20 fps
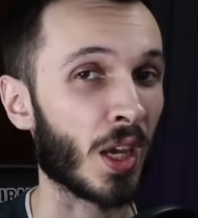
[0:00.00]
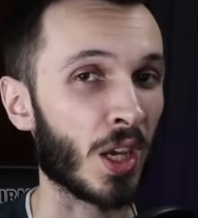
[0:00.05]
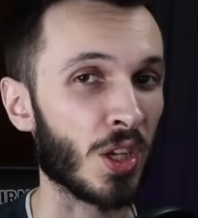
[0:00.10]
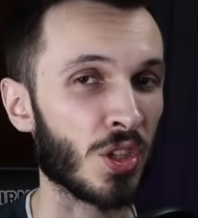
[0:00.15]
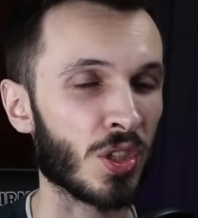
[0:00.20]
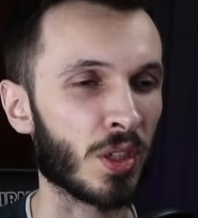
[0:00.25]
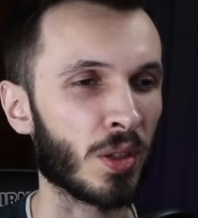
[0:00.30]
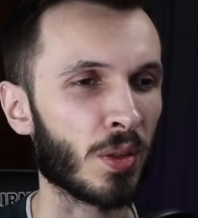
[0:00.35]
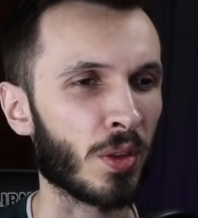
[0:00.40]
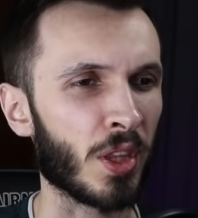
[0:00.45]

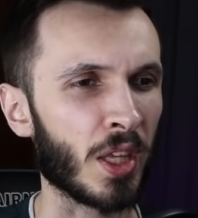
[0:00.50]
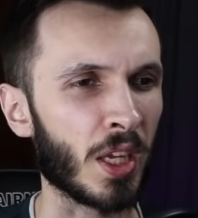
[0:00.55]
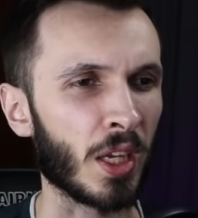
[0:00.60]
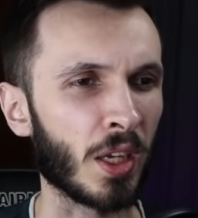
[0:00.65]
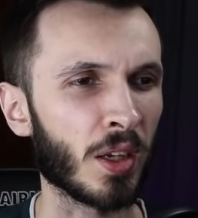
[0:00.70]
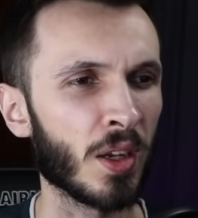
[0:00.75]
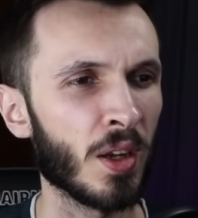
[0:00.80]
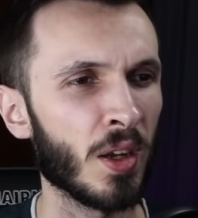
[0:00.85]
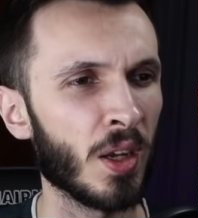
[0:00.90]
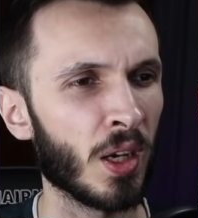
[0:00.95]
geisha
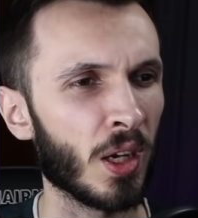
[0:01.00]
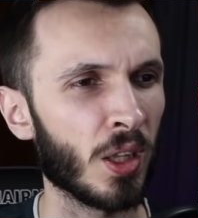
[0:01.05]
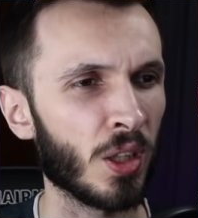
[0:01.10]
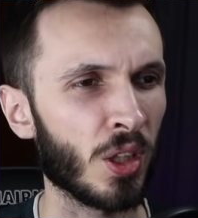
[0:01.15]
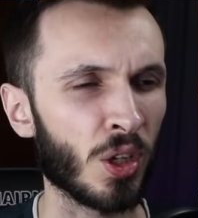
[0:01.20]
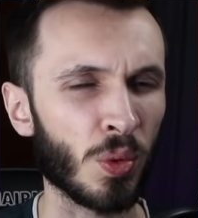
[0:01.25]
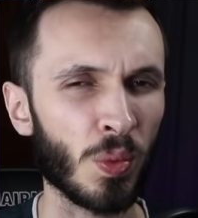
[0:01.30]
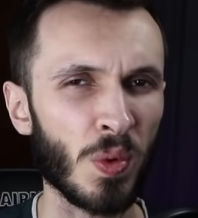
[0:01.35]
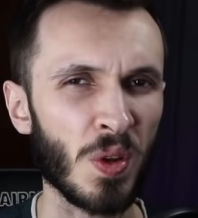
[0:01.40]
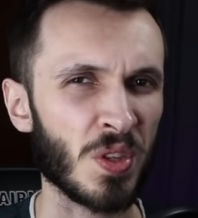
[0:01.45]
thing,
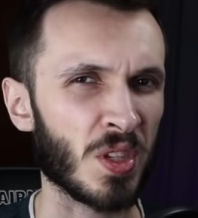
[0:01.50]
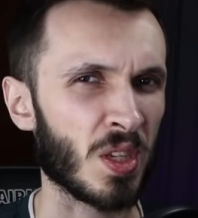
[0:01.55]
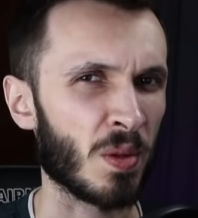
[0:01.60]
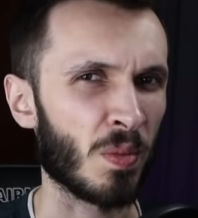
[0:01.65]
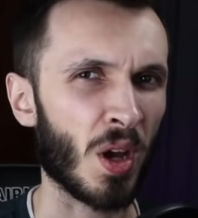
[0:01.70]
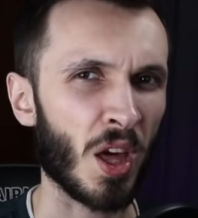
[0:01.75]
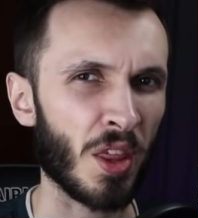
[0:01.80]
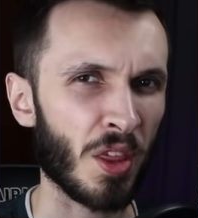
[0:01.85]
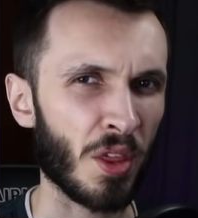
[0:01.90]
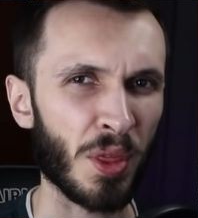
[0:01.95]
along with
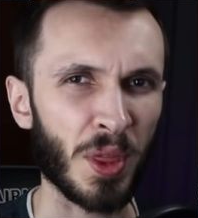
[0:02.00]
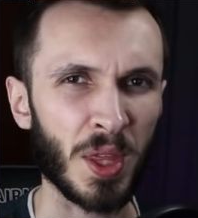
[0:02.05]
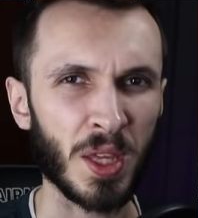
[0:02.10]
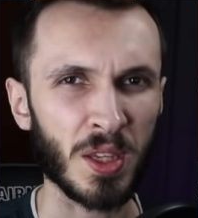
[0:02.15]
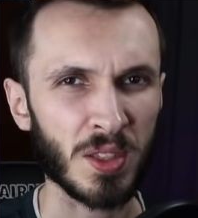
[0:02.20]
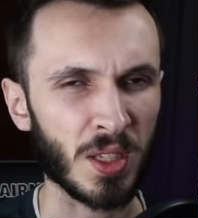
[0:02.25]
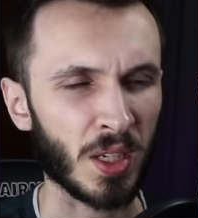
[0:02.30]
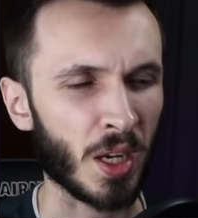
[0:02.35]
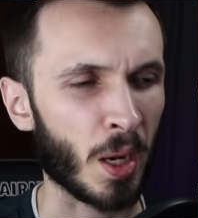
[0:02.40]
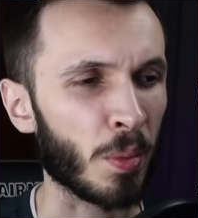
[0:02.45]
some other
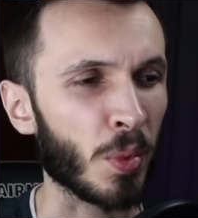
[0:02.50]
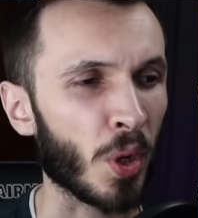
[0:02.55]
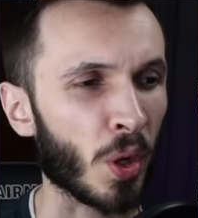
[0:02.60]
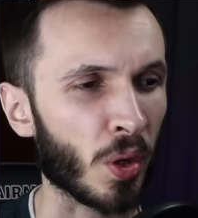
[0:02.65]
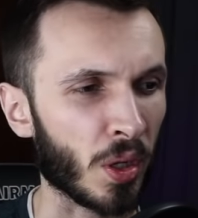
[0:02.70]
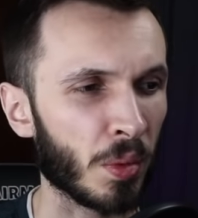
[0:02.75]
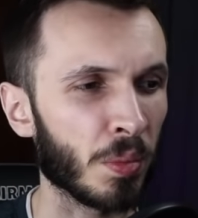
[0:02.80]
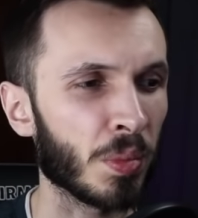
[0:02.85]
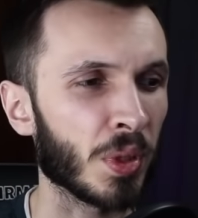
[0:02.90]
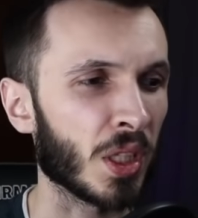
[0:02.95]
things that I'm
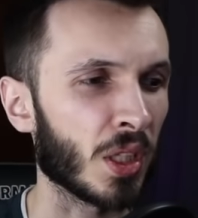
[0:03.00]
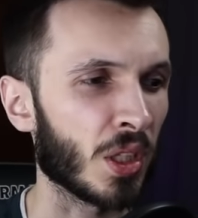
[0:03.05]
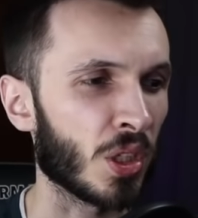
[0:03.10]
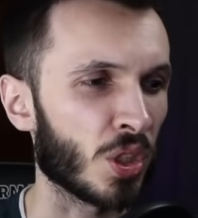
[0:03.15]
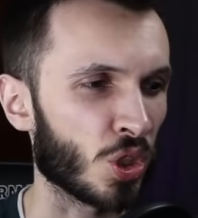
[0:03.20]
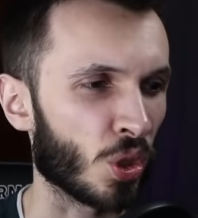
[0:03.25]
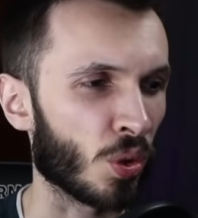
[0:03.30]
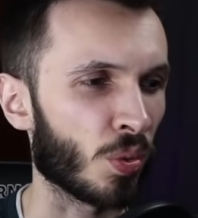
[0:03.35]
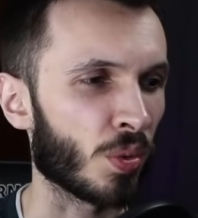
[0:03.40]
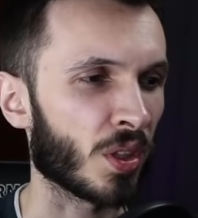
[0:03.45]
not
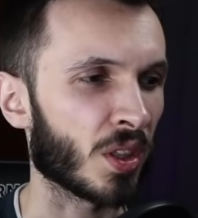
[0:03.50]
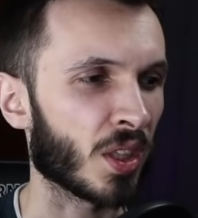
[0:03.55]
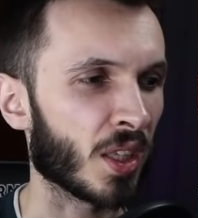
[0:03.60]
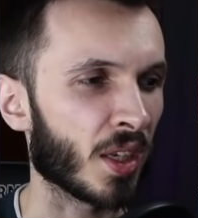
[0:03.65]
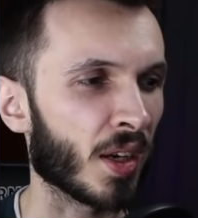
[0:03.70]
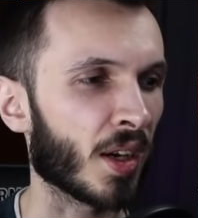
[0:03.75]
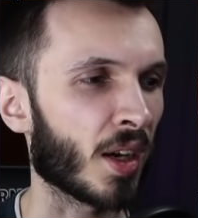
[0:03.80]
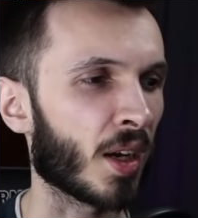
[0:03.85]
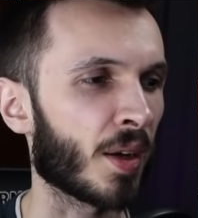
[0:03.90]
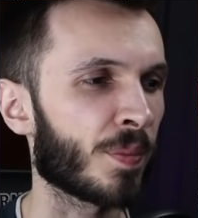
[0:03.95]
completely sure what
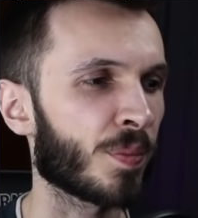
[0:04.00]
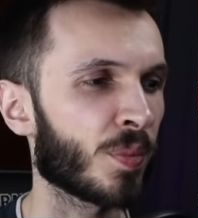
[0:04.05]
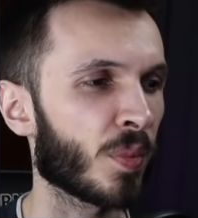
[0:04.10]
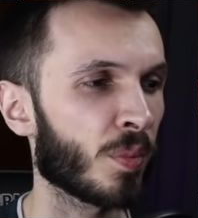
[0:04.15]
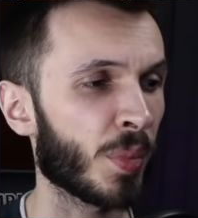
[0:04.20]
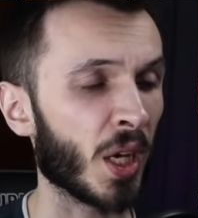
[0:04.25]
they are.